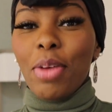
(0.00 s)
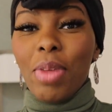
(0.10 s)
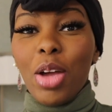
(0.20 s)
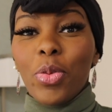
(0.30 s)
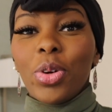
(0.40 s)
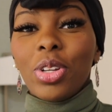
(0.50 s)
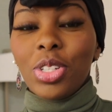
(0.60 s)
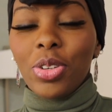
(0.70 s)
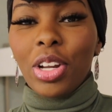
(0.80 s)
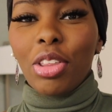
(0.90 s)
I will
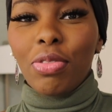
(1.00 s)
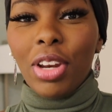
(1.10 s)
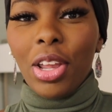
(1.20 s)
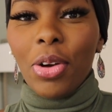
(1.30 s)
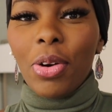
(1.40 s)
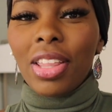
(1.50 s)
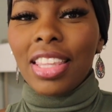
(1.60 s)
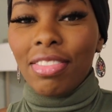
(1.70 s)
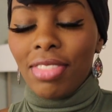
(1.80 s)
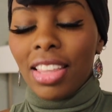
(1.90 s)
do another video
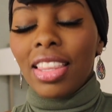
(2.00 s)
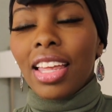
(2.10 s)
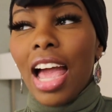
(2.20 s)
like